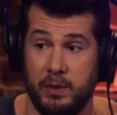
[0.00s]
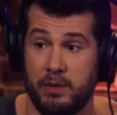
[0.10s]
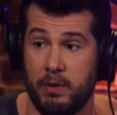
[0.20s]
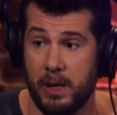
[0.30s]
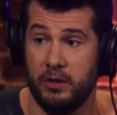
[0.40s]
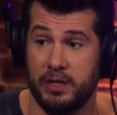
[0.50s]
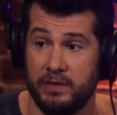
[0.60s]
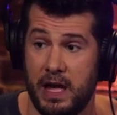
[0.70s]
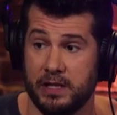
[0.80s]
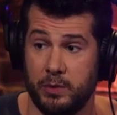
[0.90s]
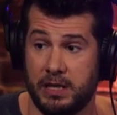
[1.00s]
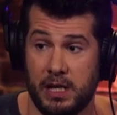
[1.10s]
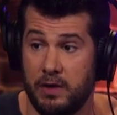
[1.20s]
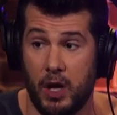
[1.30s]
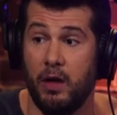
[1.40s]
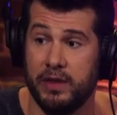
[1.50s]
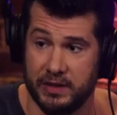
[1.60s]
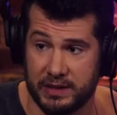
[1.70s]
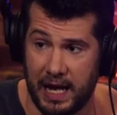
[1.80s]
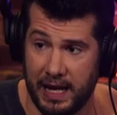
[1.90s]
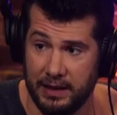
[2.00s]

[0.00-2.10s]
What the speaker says: We did rebuttals yeah. to Vox where it didn't involve this guy.